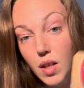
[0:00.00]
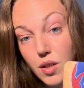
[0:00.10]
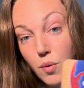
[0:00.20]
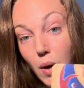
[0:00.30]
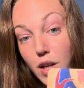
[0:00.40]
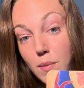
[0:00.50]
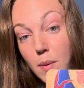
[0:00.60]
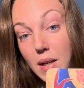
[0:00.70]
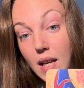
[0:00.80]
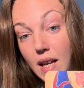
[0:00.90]
So while you may
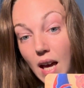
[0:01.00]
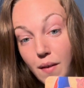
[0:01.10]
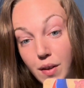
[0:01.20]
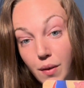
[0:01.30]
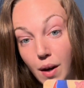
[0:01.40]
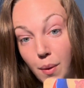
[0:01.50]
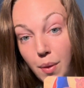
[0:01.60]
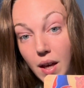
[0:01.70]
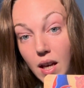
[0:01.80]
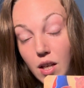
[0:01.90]
be getting heavy around
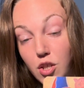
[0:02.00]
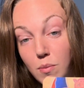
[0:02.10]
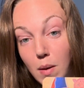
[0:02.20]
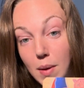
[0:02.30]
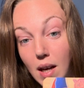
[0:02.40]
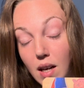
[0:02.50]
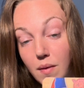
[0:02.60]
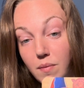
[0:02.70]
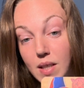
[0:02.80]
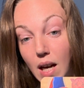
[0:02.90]
things, you may be kind
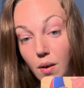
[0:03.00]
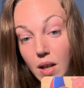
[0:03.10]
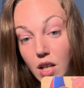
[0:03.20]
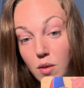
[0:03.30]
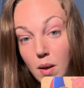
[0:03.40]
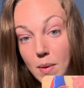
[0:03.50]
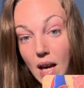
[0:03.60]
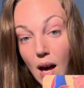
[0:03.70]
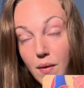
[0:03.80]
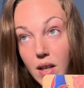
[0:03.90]
of doubting, you may be
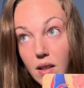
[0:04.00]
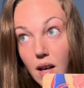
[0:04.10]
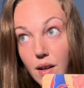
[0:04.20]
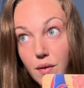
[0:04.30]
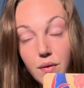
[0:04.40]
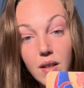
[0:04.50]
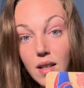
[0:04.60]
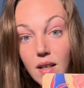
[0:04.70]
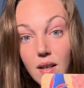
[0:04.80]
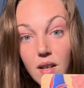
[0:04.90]
having a lot of
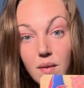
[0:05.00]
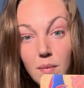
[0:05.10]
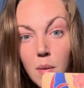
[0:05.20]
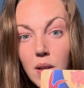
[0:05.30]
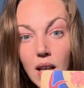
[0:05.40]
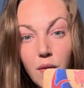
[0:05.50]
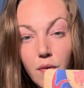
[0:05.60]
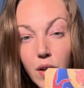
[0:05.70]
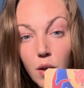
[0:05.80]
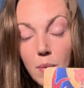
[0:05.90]
maybe like
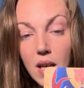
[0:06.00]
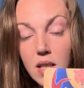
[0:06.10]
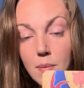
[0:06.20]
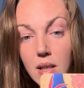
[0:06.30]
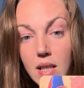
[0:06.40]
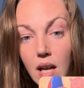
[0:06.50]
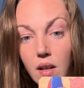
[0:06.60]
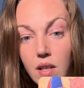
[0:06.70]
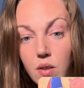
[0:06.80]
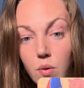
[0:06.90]
fear-based
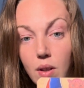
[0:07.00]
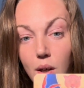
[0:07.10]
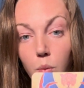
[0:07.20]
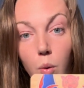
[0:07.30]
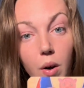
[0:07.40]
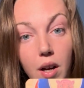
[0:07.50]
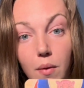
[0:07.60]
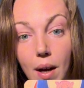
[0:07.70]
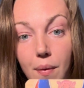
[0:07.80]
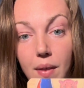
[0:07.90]
mentalities or like worry
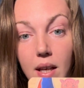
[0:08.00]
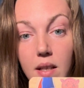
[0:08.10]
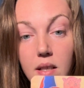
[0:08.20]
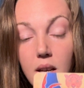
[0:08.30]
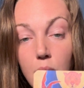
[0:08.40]
around things,